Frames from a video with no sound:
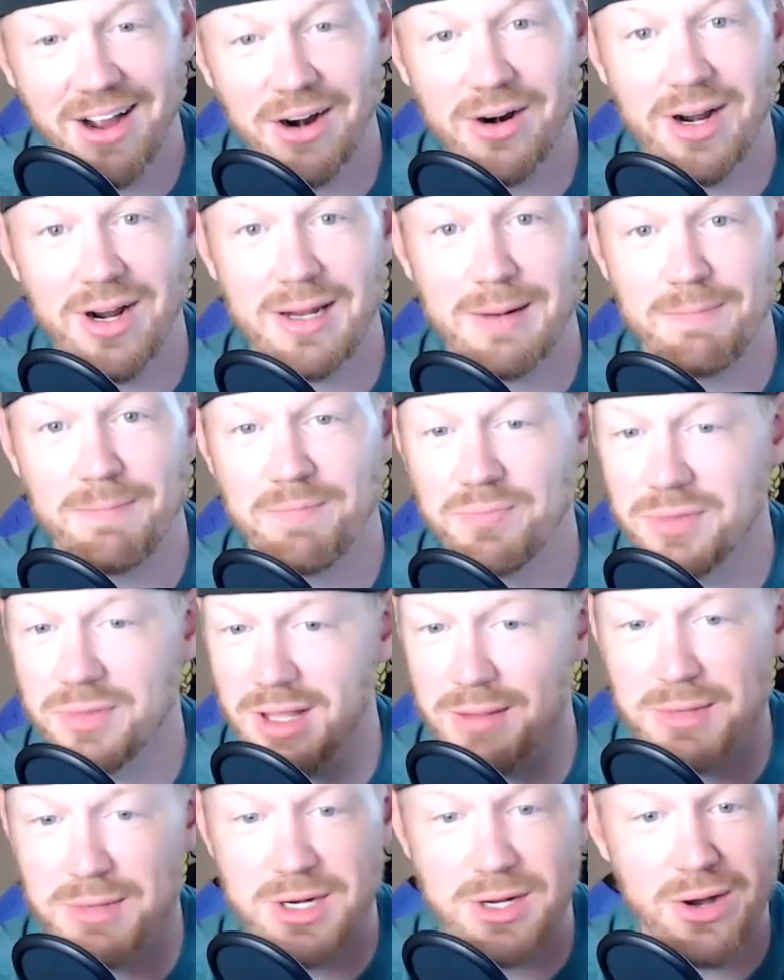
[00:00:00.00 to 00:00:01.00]
all right,
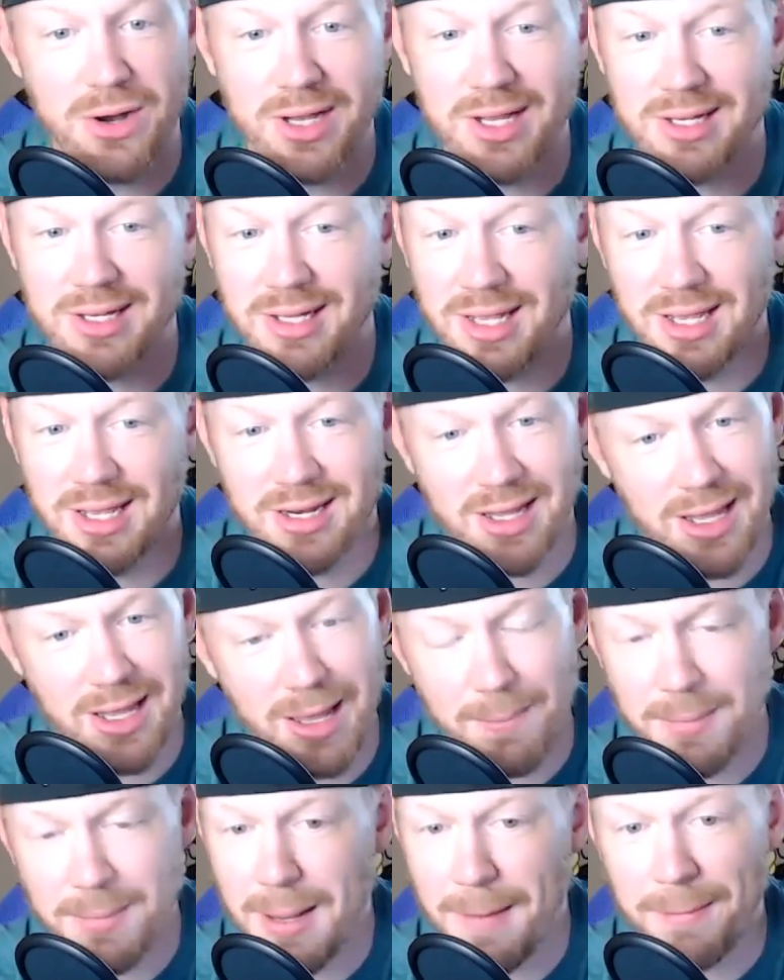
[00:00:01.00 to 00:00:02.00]
let me know how you did.
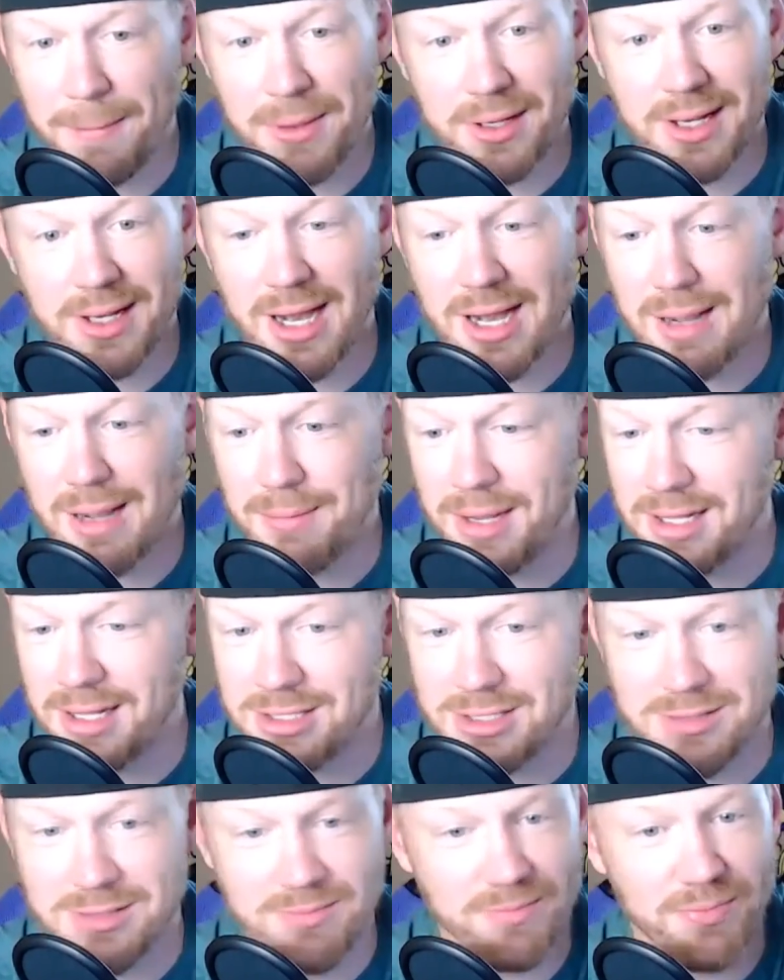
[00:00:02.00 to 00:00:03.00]
Hit me up in the
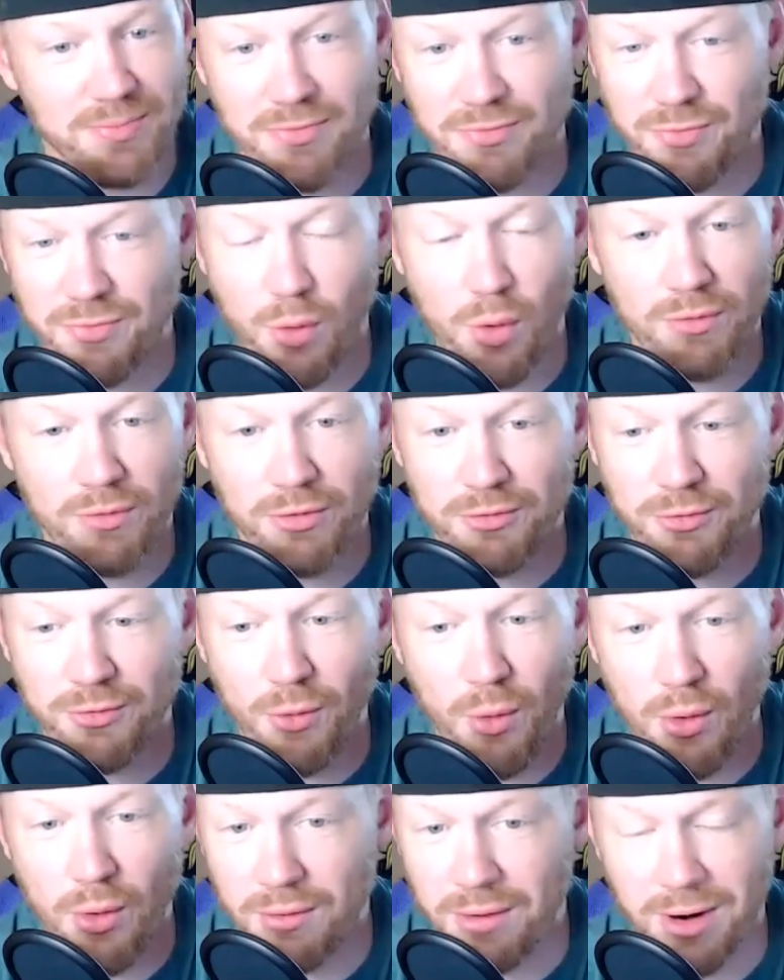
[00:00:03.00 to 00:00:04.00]
comments. Four for
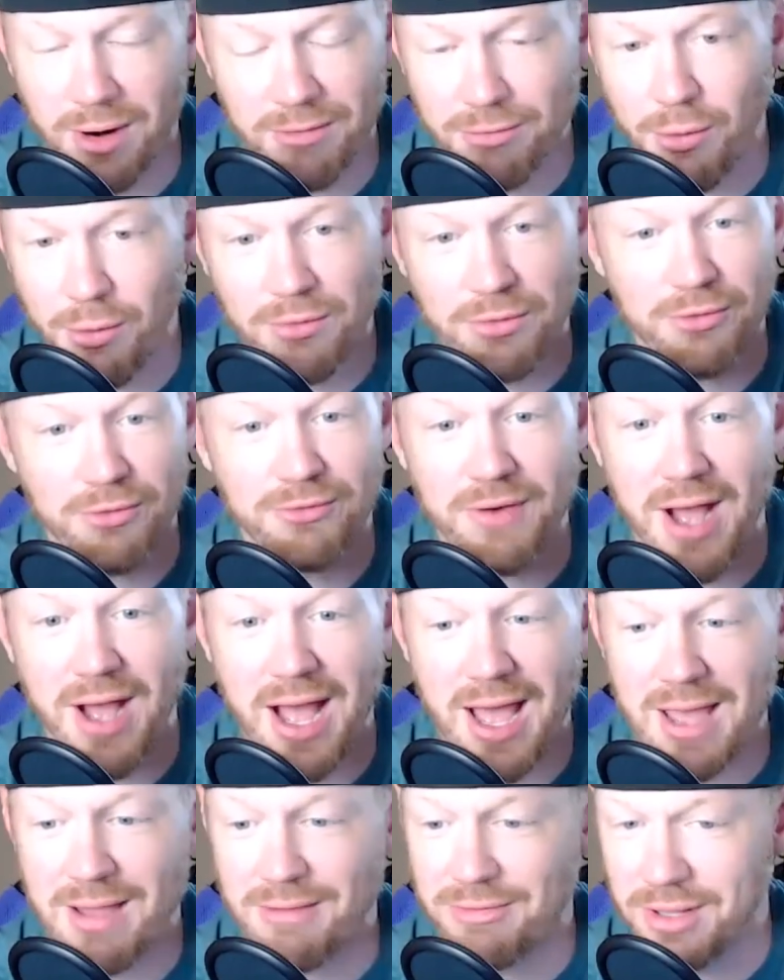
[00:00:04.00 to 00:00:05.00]
four or four for
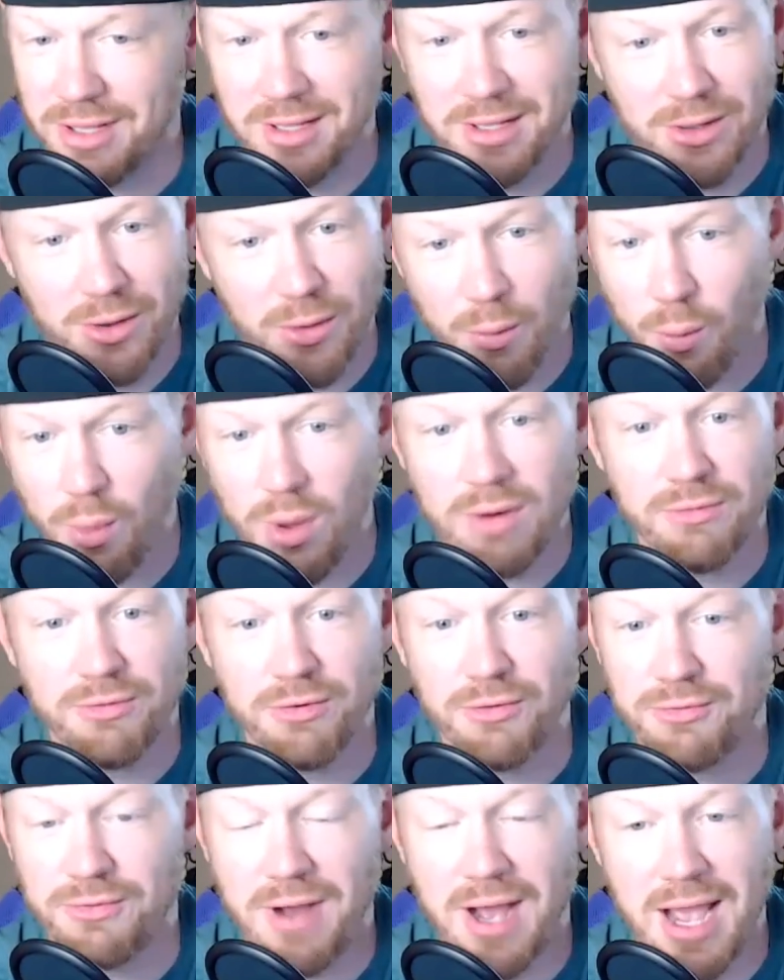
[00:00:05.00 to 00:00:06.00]
five, one
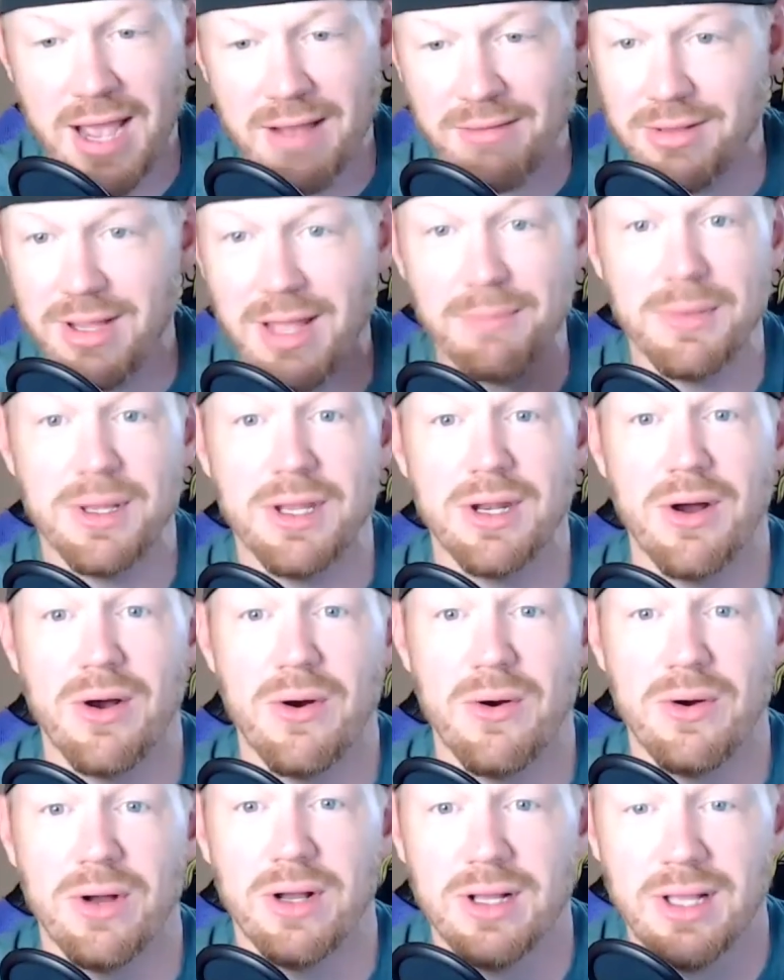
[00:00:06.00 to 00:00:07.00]
for five. Let me
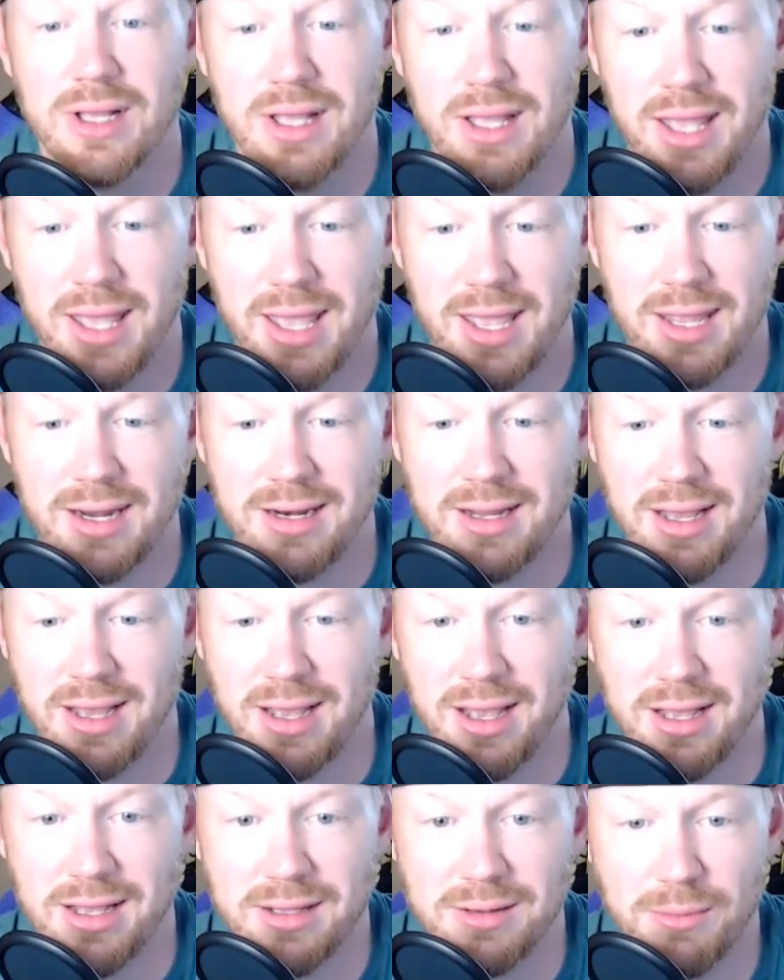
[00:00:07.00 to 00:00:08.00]
know. And
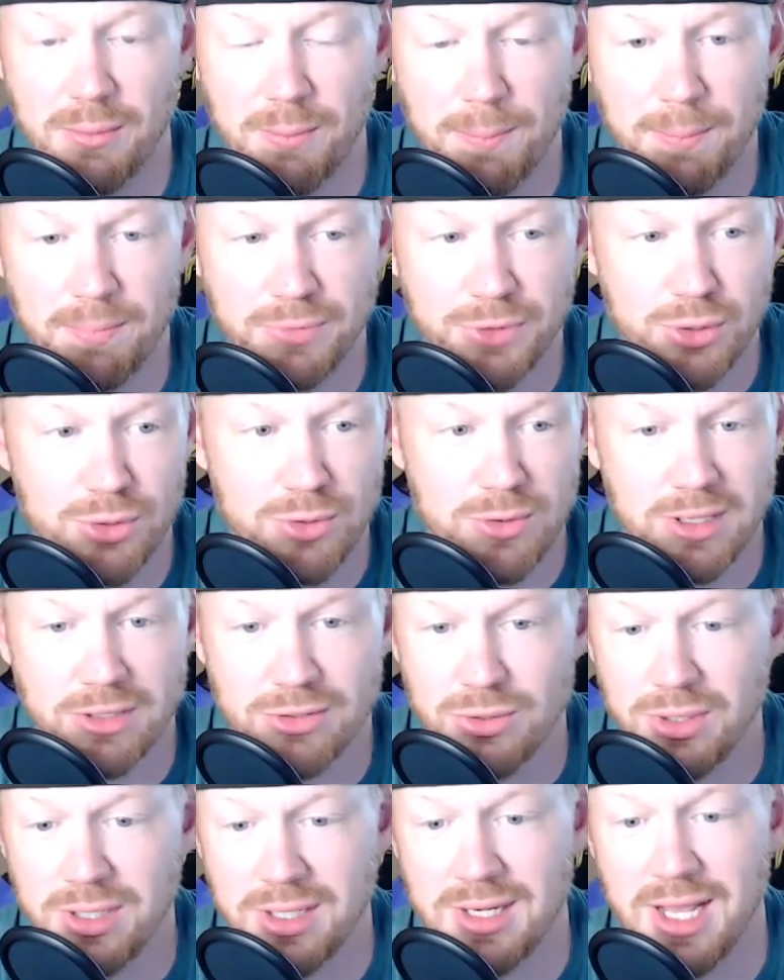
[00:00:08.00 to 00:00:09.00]
uh, tune,
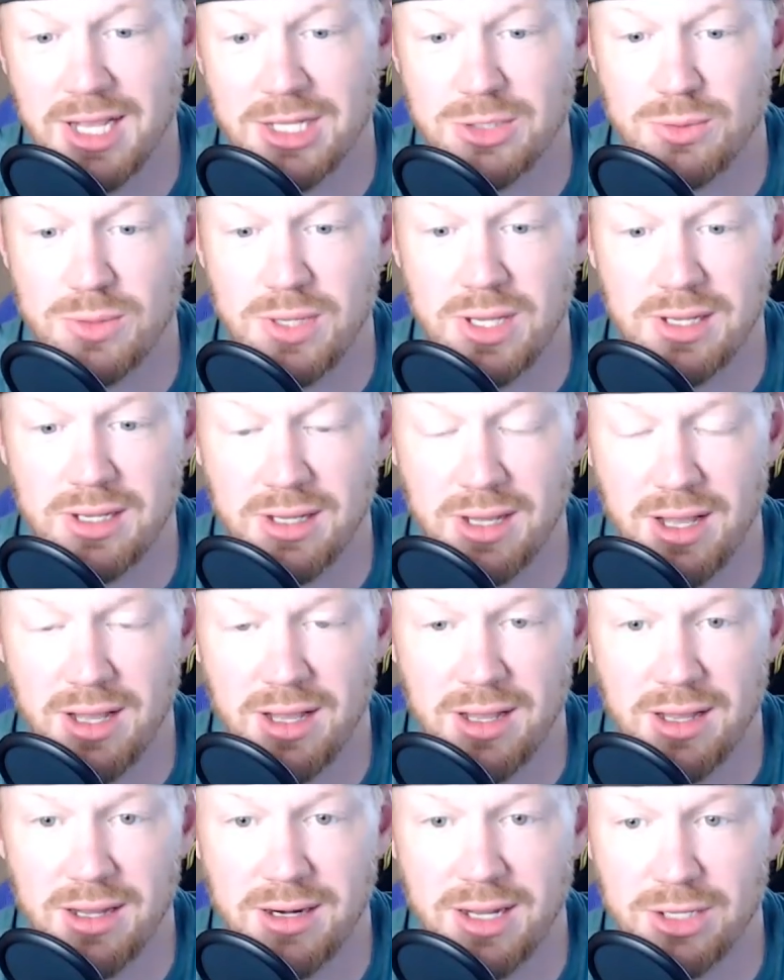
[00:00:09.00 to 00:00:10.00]
tune in next week,
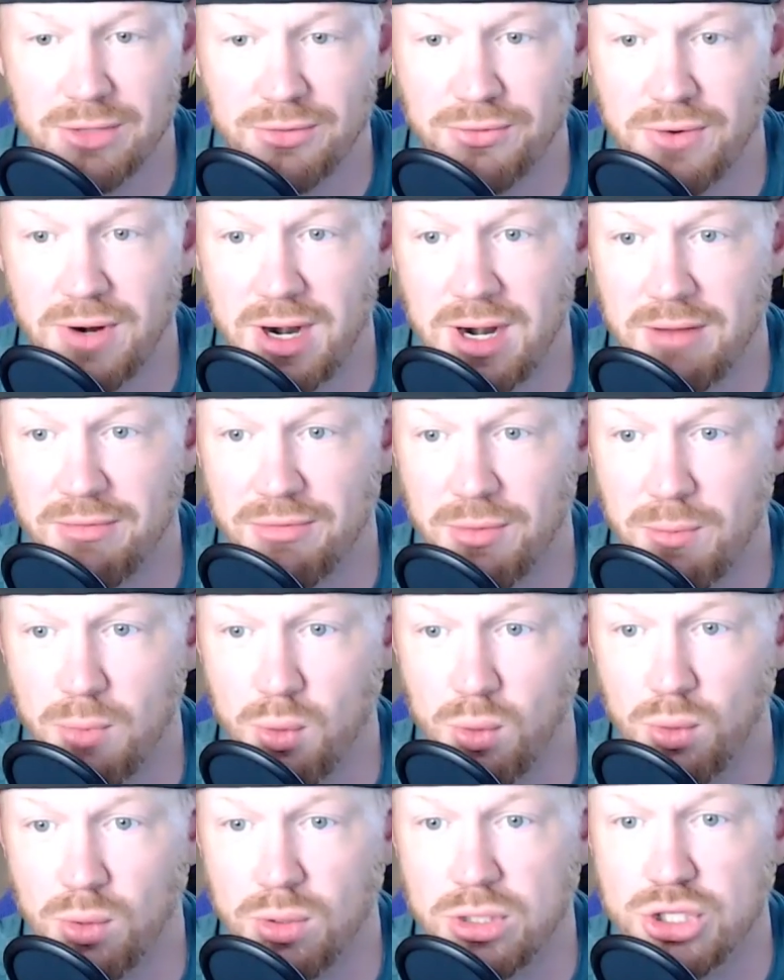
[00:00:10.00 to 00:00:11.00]
uh, next Friday, for
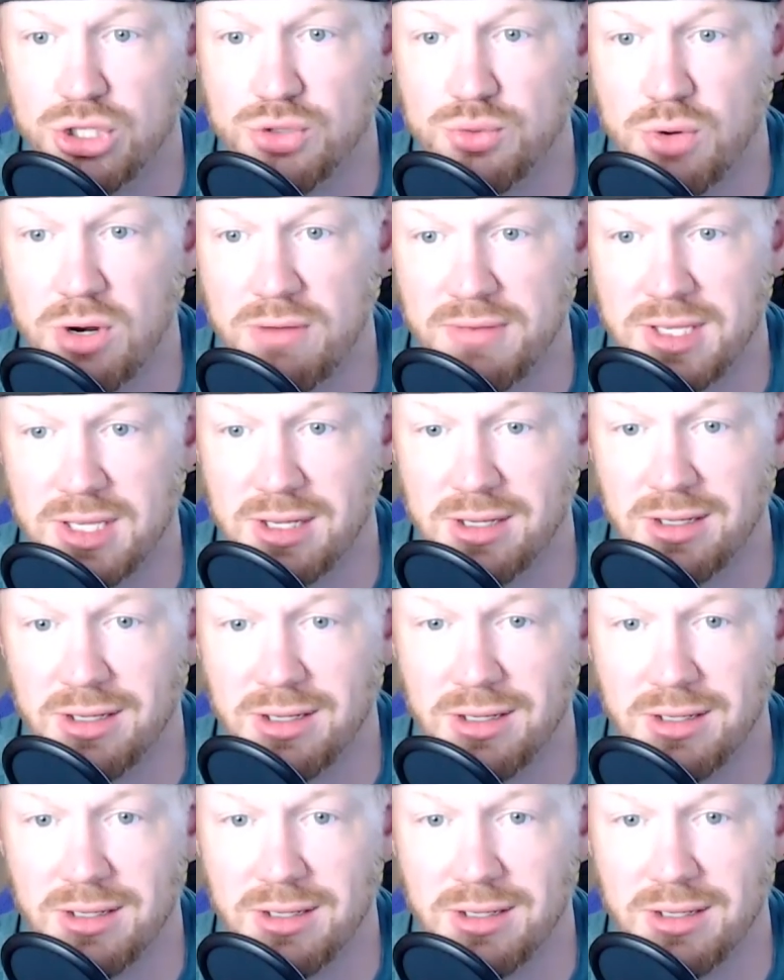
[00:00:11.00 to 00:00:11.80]
more trivia.